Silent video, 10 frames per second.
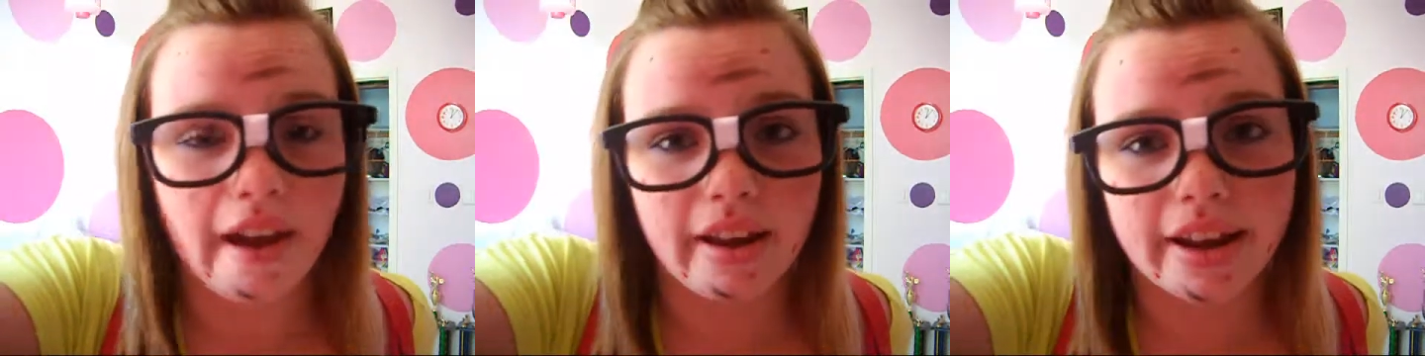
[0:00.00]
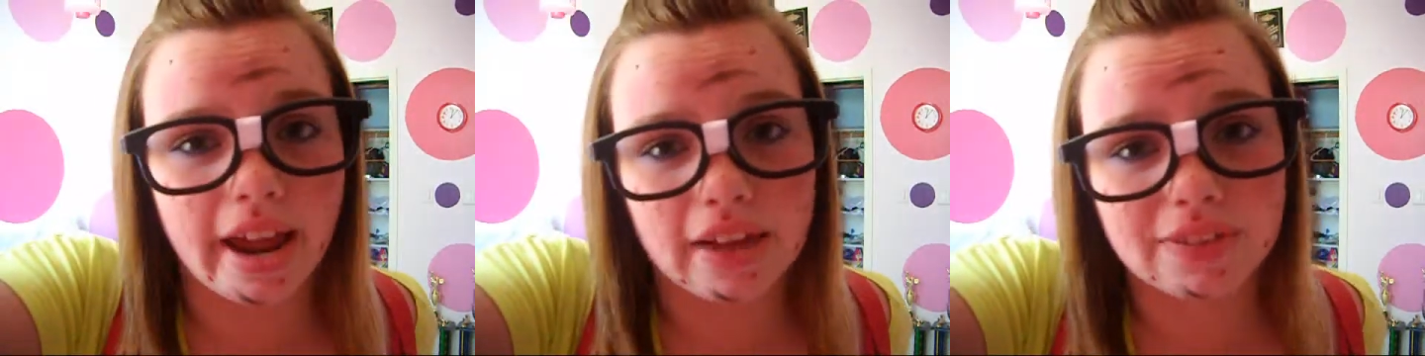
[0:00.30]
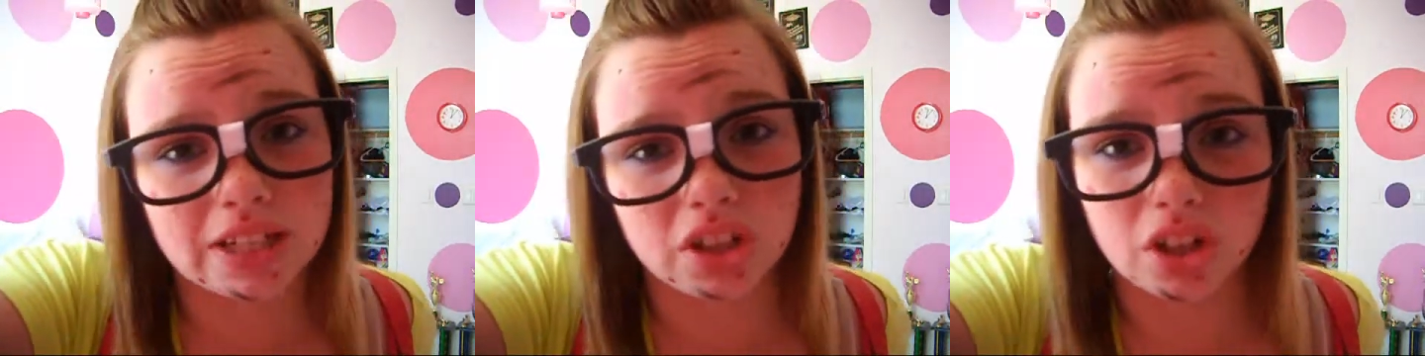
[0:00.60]
I didn't
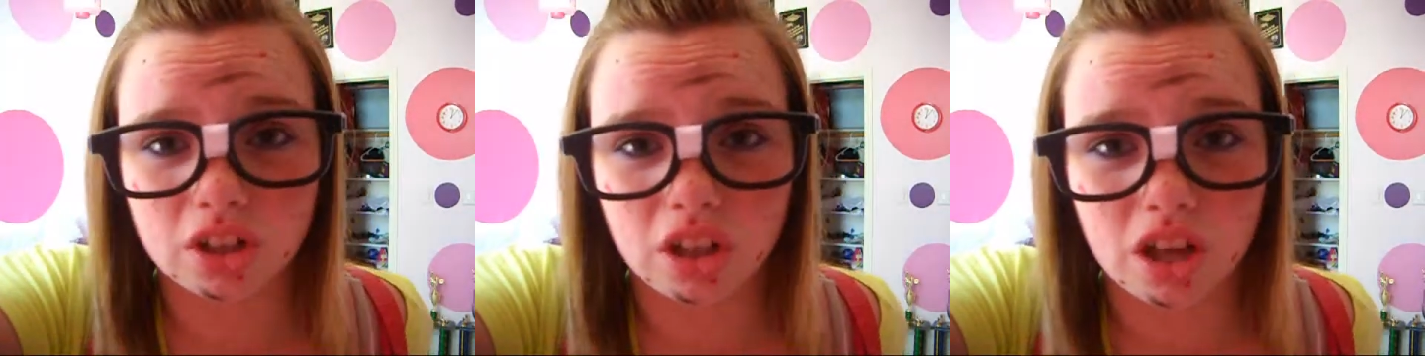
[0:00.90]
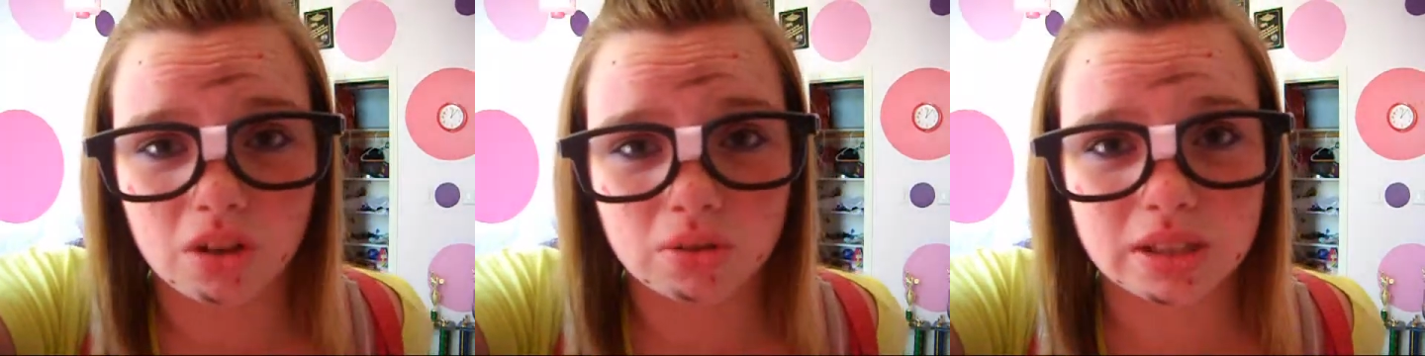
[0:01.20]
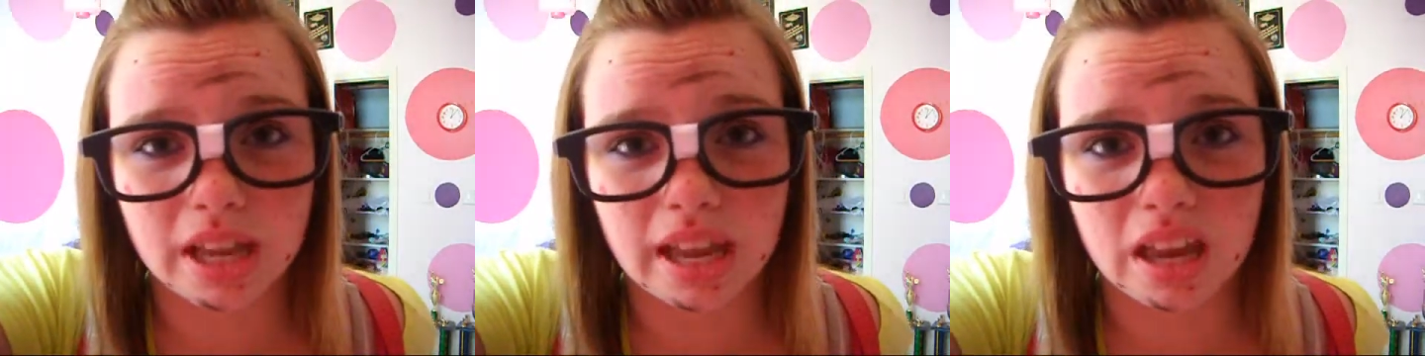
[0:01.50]
have any nerd
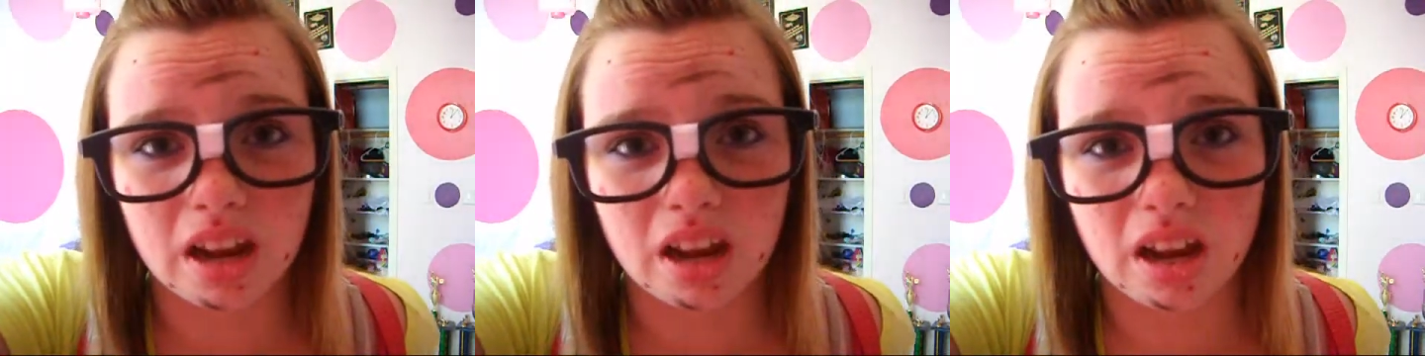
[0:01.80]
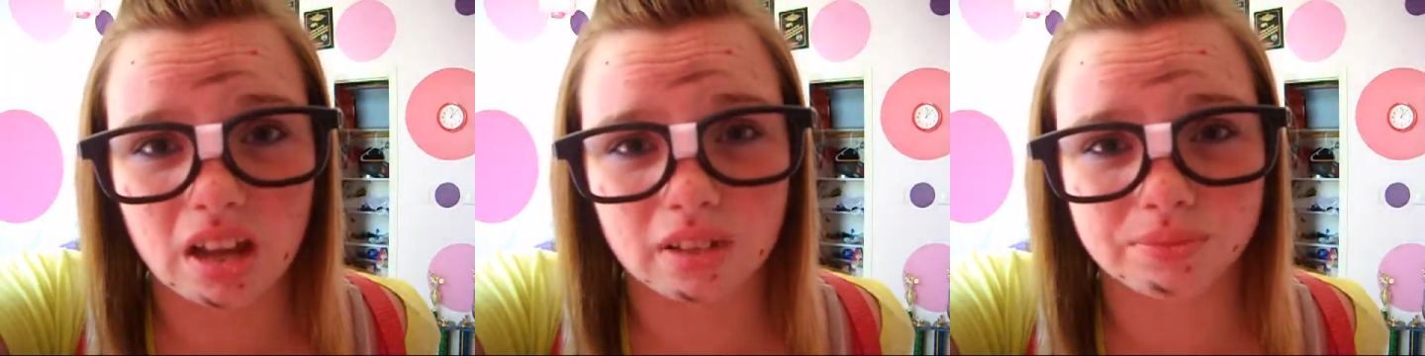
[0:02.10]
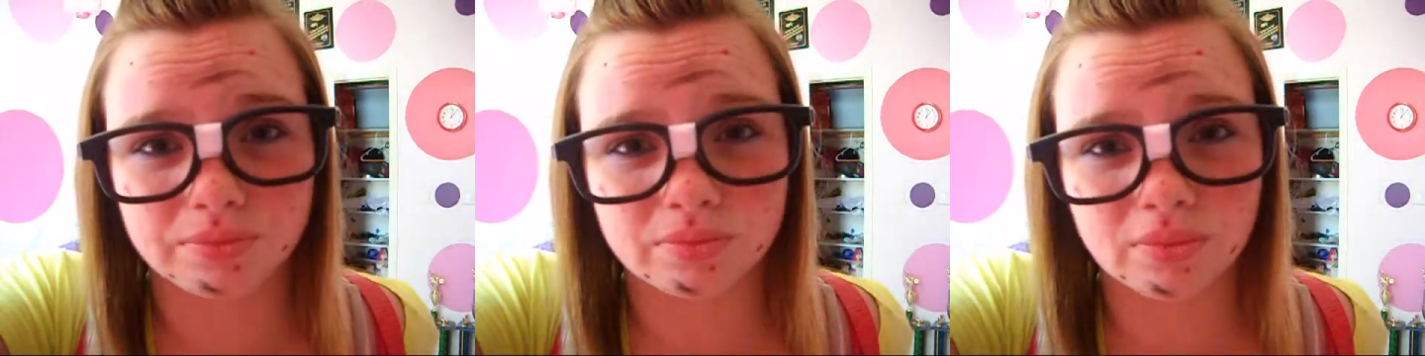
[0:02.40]
clothes,
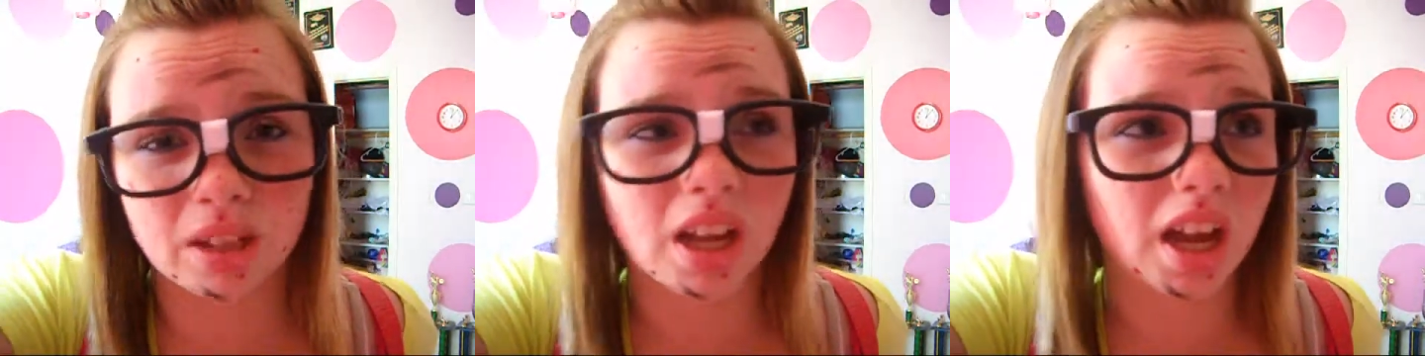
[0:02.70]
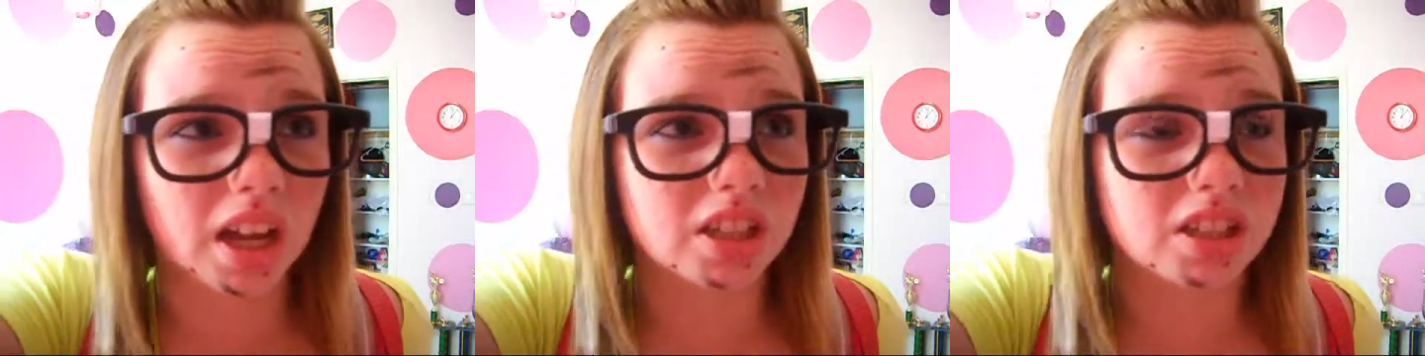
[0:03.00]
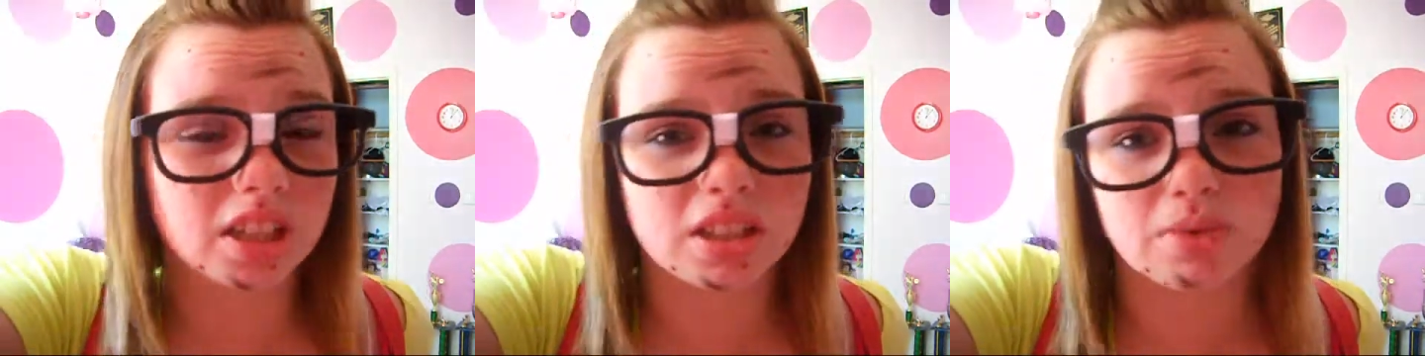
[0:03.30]
and I
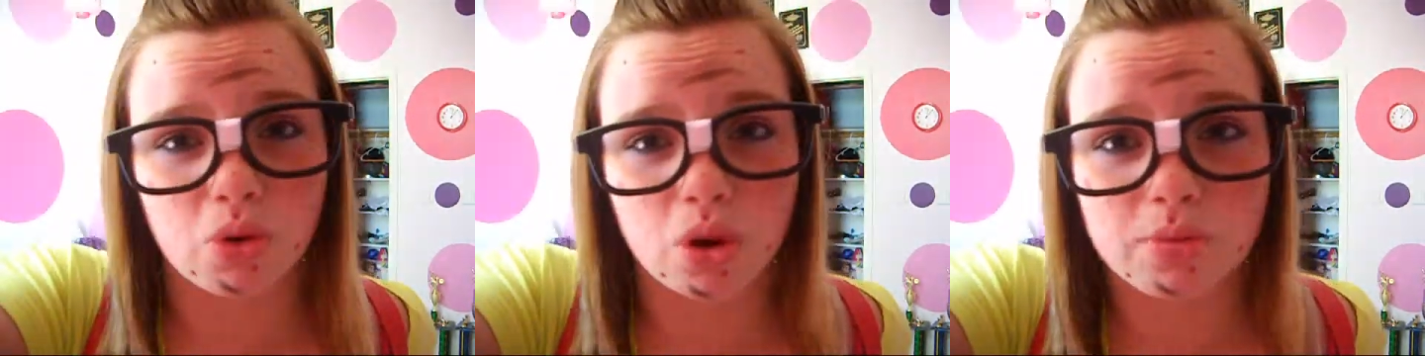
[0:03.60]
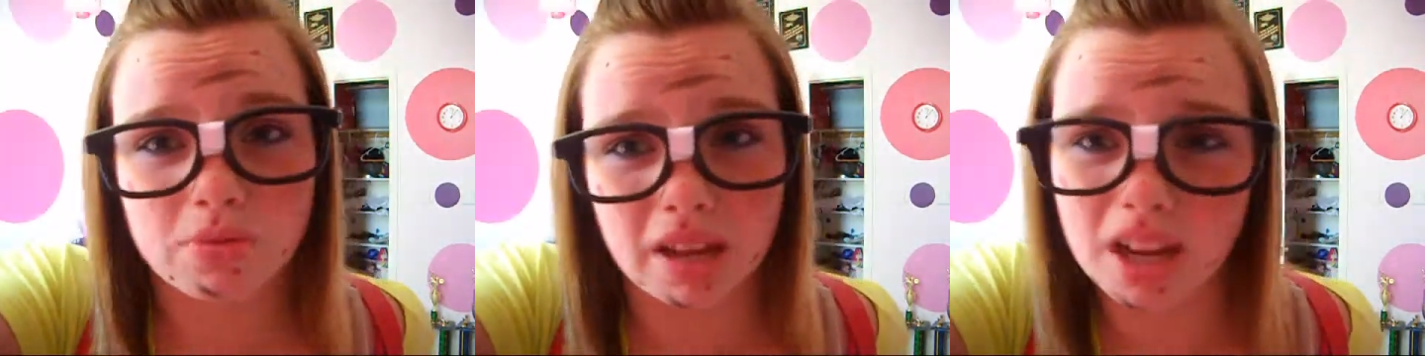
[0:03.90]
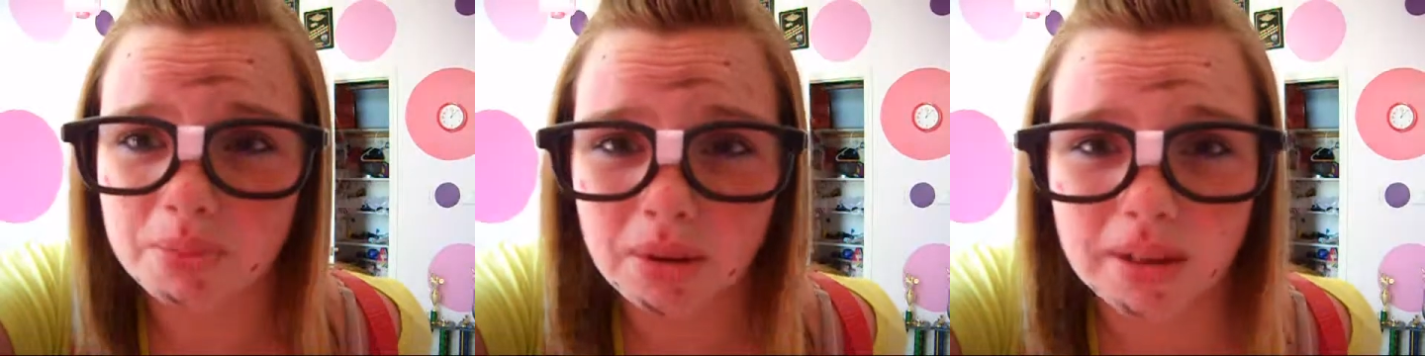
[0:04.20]
just did some horrible
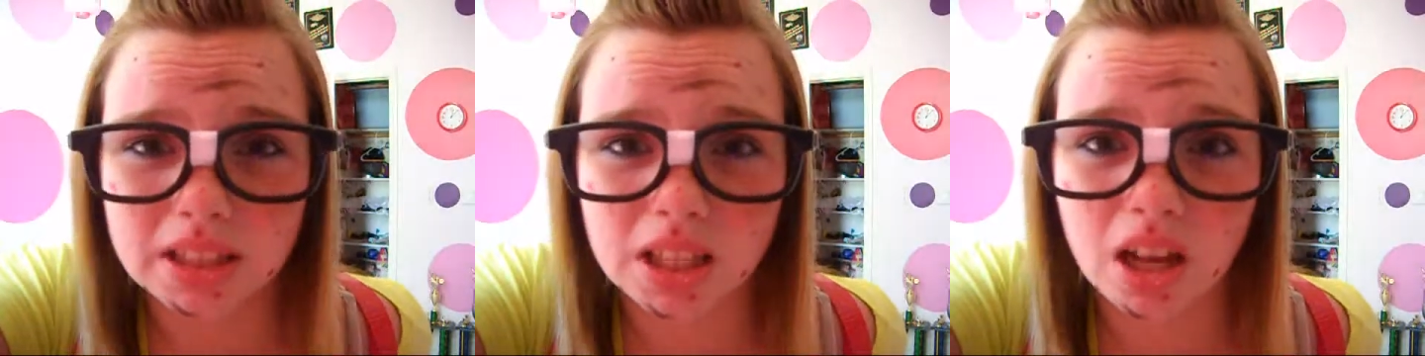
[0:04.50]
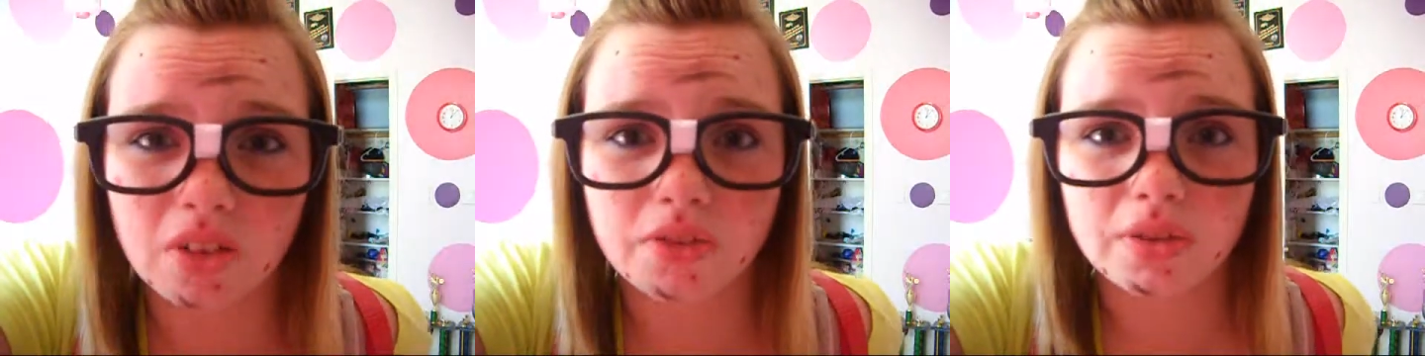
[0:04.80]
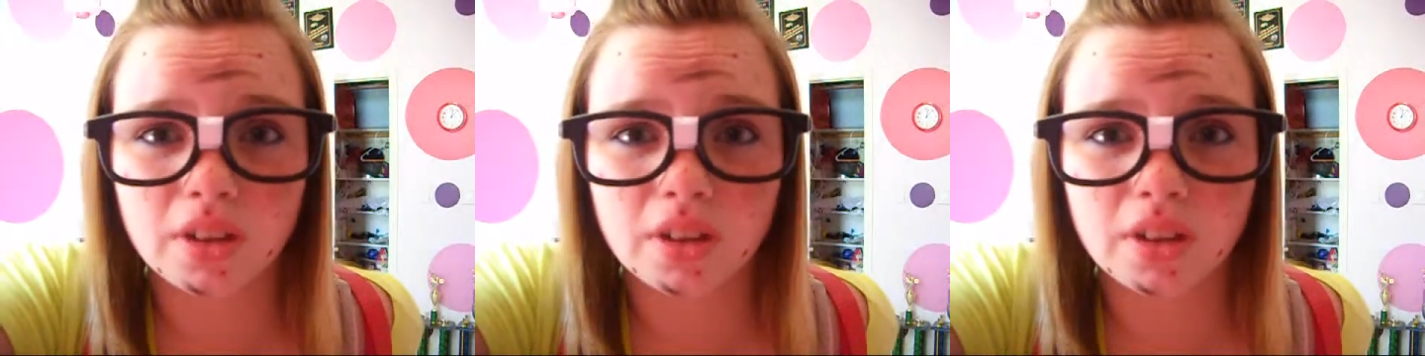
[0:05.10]
makeup on myself.